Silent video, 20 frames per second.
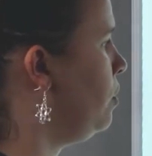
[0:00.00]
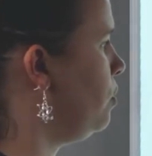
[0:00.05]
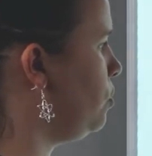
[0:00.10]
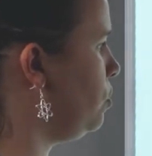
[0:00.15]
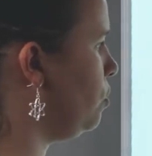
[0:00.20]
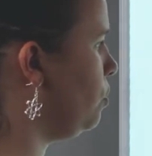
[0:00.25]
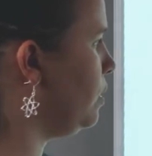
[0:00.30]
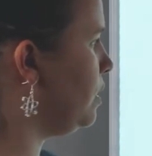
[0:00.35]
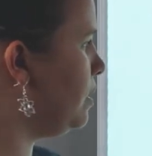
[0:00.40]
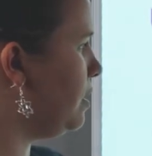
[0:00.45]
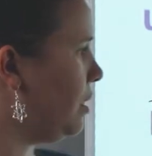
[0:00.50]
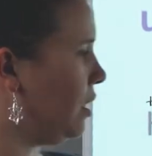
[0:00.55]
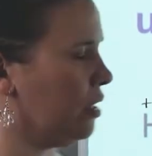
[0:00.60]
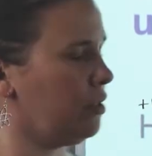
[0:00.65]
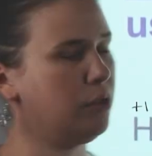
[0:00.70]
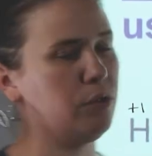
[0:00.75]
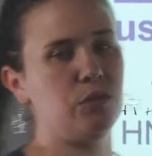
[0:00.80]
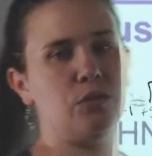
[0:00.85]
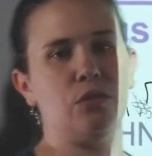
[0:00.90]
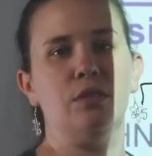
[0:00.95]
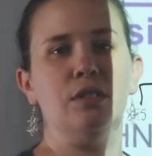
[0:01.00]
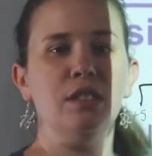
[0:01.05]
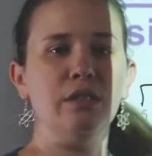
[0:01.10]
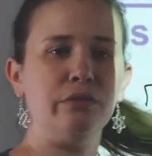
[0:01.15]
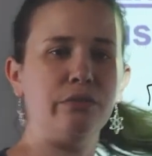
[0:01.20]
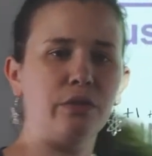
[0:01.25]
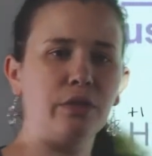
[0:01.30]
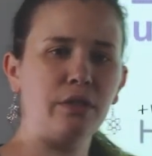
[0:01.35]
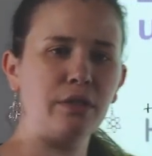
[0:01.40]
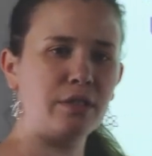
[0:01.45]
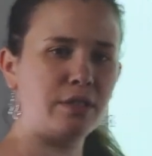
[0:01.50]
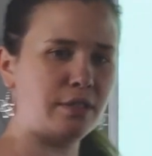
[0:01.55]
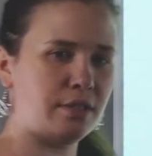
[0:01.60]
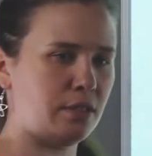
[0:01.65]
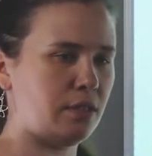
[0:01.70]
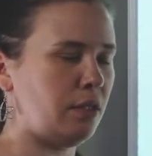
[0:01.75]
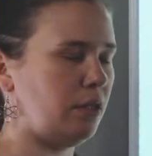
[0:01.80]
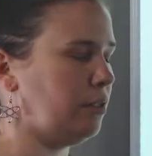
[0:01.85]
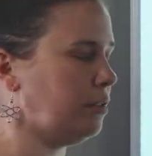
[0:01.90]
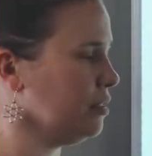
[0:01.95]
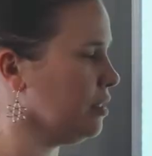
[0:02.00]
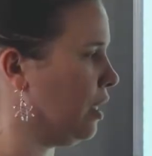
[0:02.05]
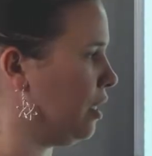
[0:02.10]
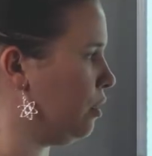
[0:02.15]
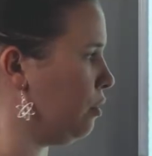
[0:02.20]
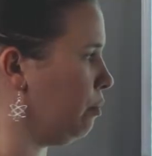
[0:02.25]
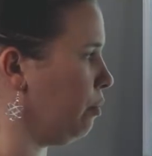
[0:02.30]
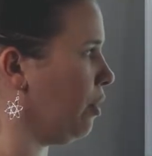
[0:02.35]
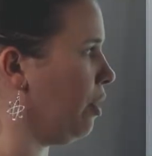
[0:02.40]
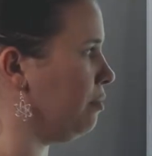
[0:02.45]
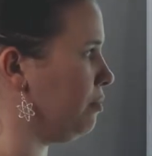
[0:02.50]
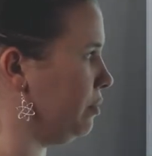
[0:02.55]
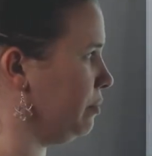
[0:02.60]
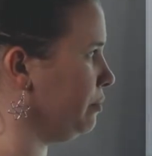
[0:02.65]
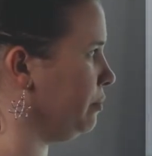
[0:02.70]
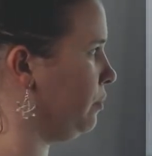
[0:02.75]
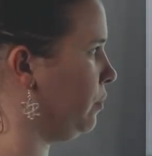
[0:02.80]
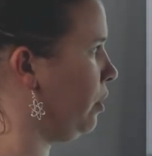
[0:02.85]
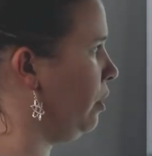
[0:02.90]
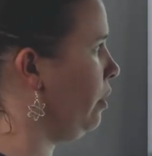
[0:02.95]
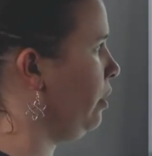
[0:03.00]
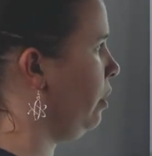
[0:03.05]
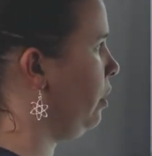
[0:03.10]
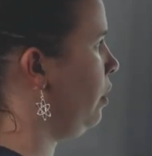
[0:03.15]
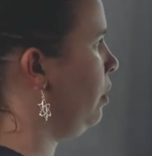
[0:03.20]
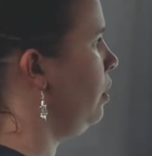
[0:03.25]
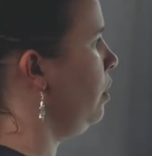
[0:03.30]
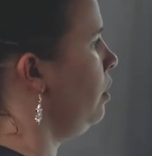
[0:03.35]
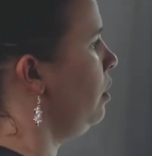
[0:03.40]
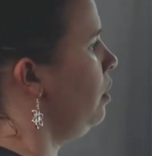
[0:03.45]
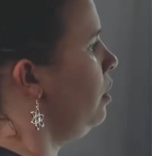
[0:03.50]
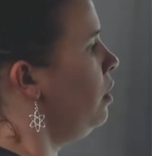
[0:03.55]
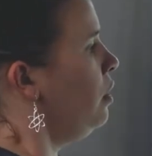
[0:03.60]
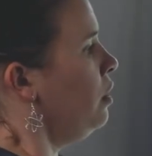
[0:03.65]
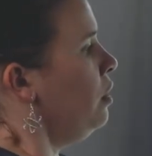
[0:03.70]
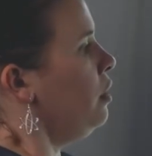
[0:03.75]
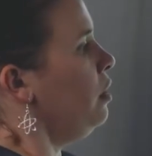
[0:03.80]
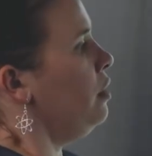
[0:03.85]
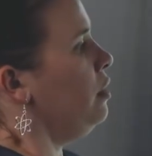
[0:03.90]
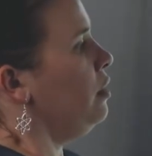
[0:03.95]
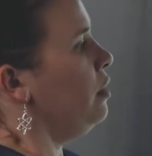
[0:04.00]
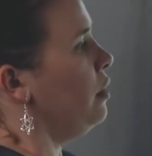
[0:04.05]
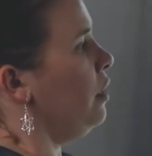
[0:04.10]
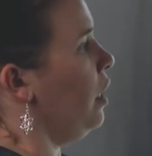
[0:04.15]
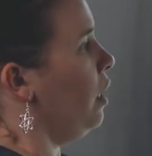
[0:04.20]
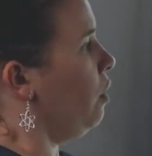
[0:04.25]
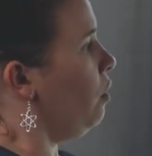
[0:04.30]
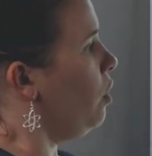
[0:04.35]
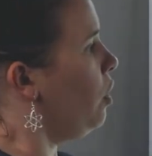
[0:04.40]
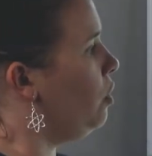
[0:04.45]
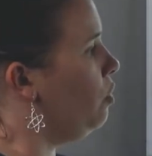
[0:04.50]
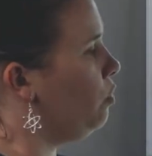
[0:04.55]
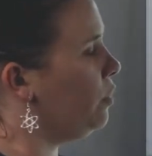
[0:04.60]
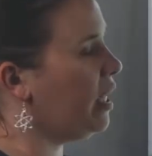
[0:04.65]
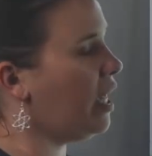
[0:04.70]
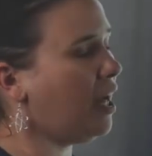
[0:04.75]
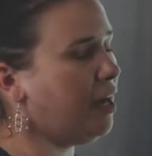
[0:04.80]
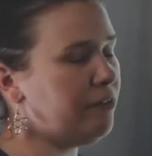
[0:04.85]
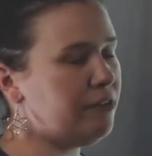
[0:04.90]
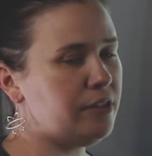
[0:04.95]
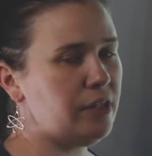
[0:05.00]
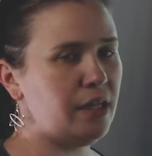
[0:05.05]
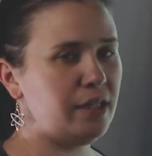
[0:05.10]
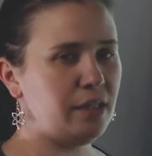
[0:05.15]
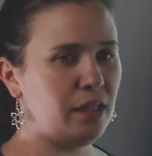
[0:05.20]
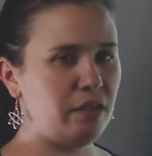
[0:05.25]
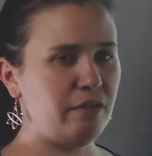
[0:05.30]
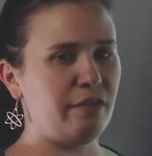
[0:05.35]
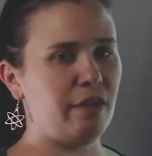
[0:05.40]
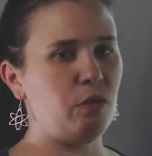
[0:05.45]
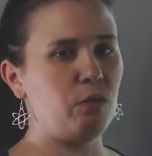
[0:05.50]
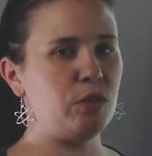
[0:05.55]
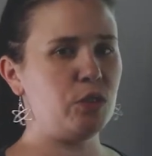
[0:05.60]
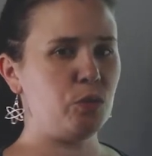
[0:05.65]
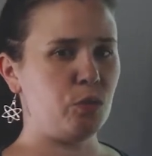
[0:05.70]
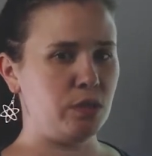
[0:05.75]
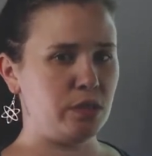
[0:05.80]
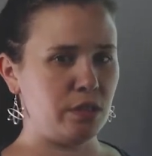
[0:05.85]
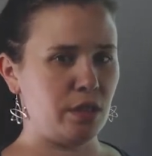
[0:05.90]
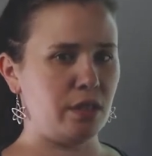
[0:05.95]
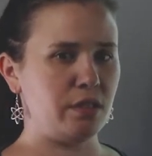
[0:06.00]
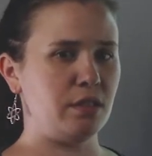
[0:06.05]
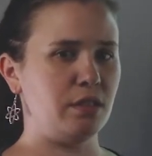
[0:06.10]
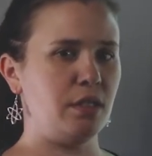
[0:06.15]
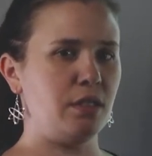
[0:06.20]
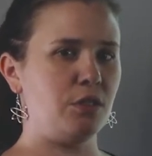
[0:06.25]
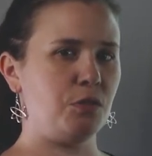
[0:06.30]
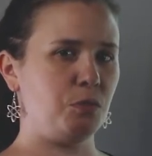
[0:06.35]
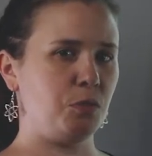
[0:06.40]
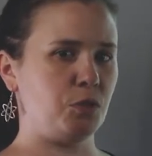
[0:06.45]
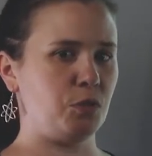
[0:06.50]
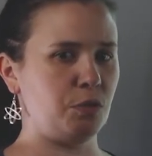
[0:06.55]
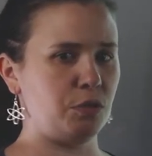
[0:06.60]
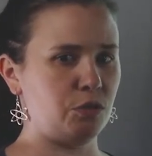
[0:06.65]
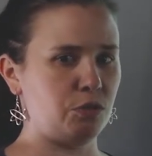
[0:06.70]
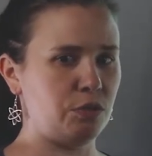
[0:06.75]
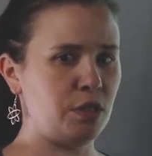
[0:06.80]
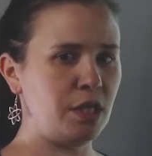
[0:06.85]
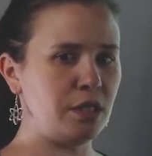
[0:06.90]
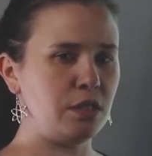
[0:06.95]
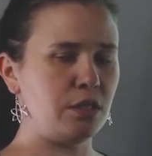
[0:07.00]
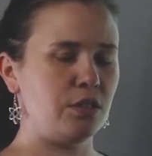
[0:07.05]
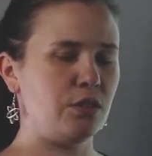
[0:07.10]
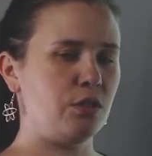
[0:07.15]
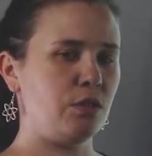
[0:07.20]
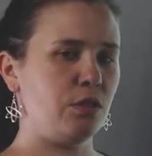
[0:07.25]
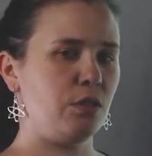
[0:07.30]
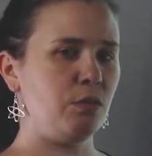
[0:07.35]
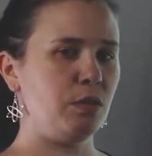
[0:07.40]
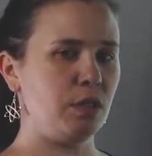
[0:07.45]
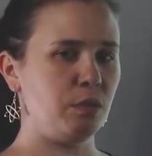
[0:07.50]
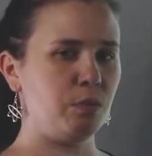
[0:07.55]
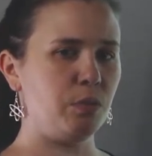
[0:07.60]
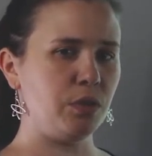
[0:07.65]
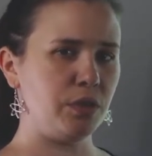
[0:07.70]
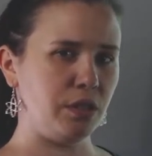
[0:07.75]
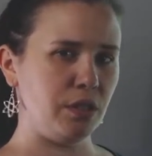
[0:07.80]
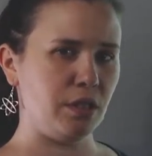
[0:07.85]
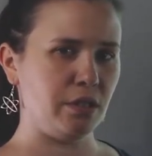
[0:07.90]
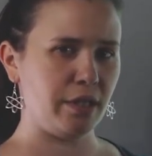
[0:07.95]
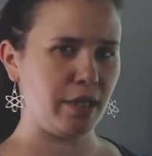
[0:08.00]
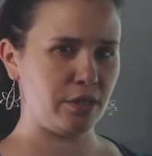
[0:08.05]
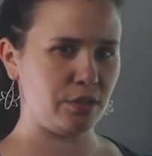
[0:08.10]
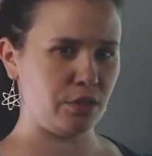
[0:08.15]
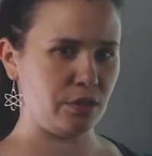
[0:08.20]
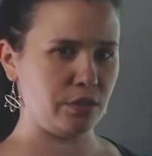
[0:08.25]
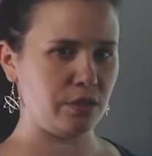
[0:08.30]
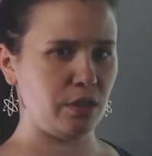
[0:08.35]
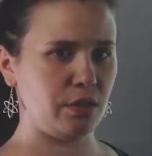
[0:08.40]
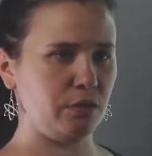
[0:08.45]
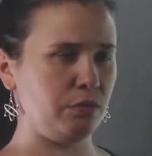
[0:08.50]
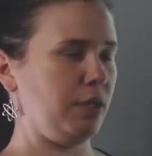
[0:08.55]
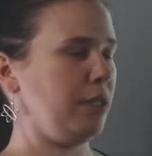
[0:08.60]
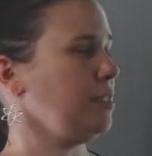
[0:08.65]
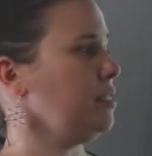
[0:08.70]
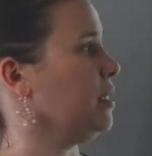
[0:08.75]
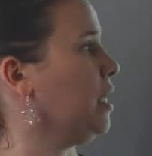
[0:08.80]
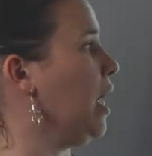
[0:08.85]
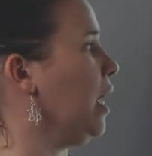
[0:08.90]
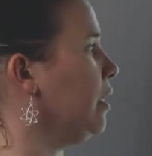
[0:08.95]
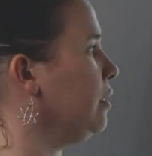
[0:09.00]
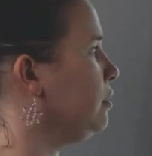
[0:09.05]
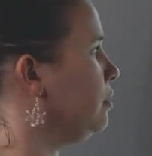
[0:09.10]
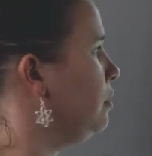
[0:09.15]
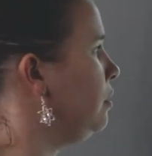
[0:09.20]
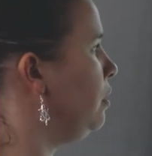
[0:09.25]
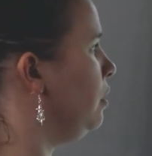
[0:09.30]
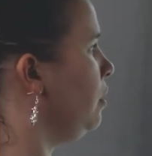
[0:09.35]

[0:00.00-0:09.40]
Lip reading: So you can see how those are different. This is our entire problem. Now, we have to identify which one's oxidation, which one's reduction, so that we can put the electrons on the right side.